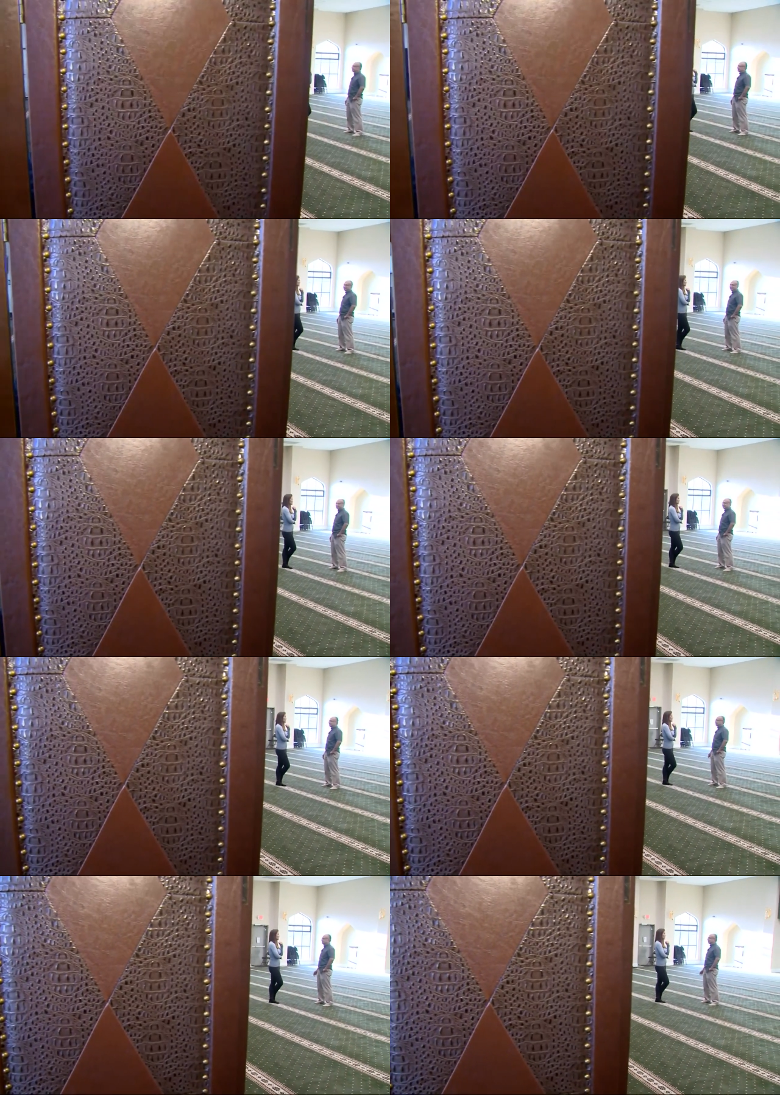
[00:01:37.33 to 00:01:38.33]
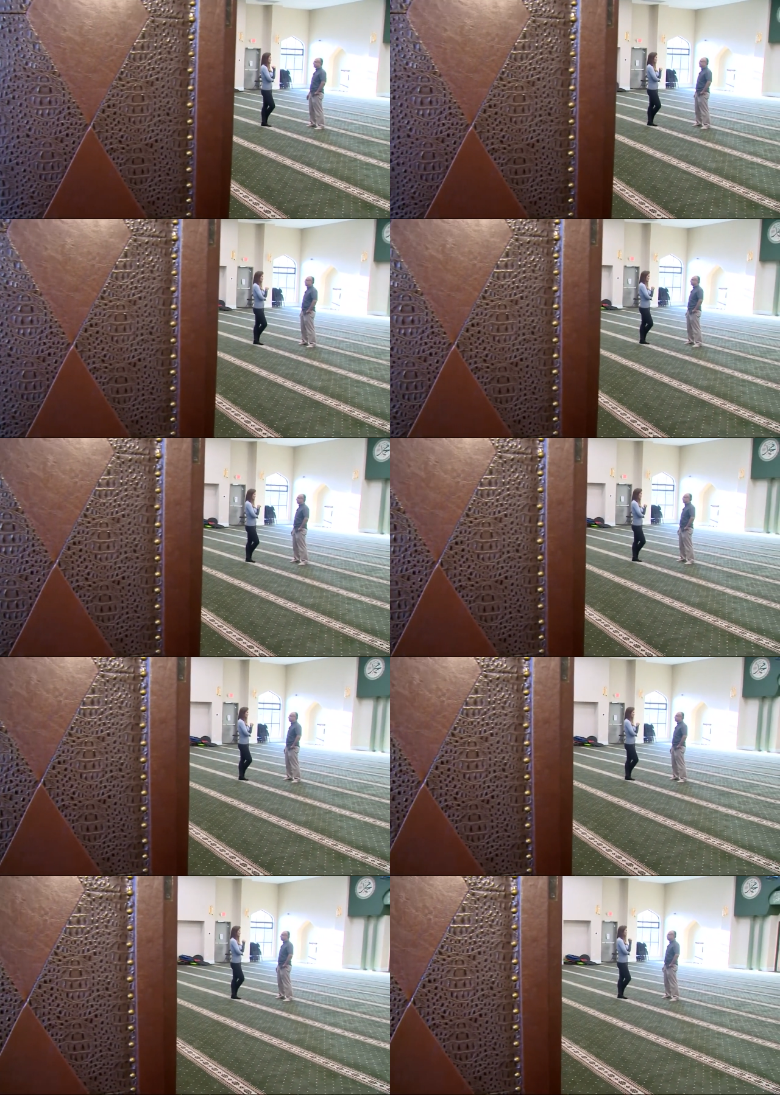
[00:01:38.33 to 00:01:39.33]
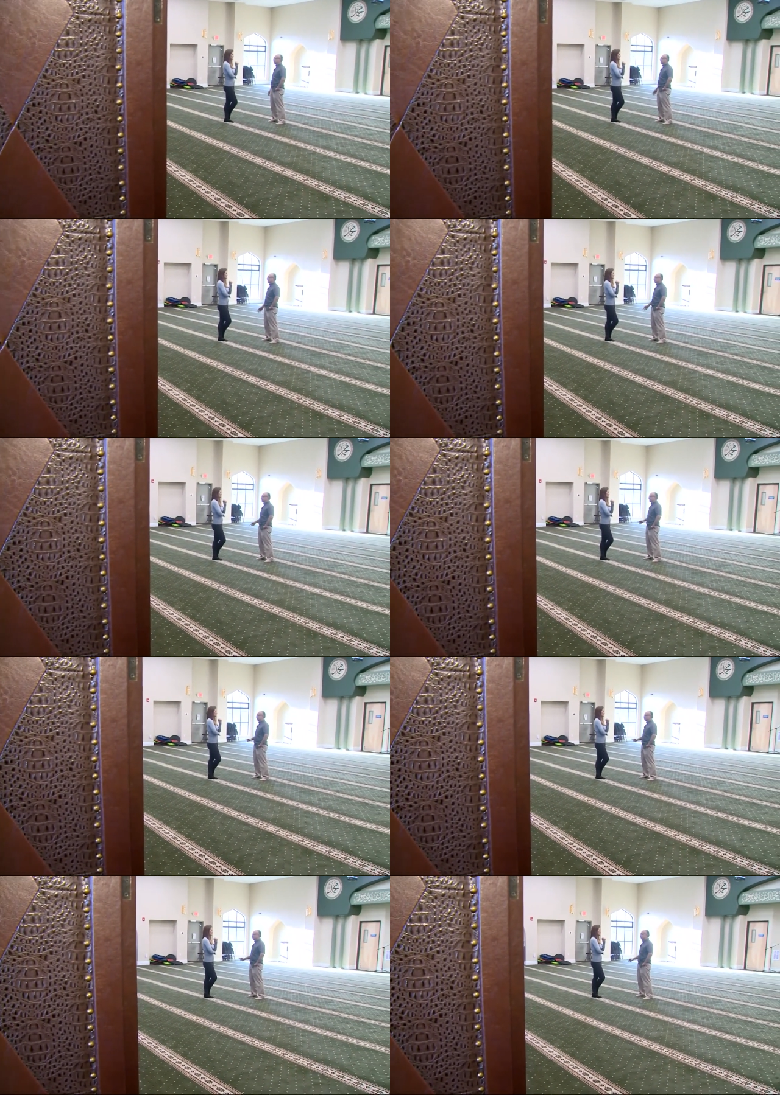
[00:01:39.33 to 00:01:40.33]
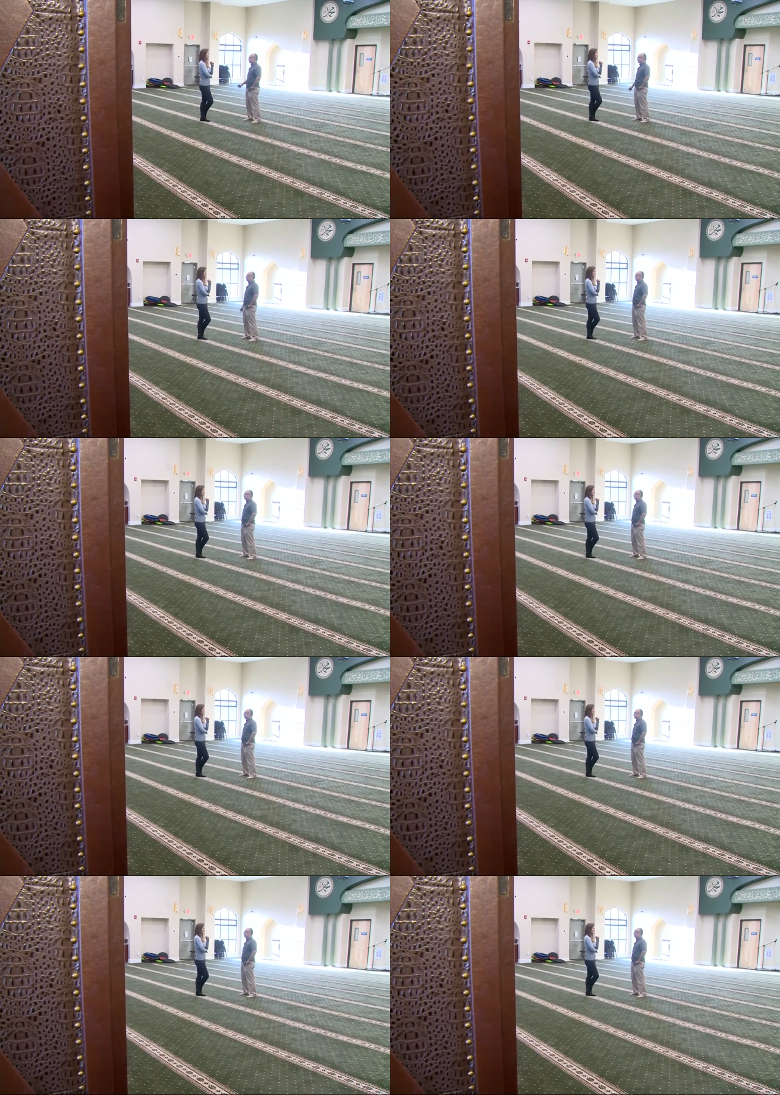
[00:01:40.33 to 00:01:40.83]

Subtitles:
No face is visible, so there are no lips to read.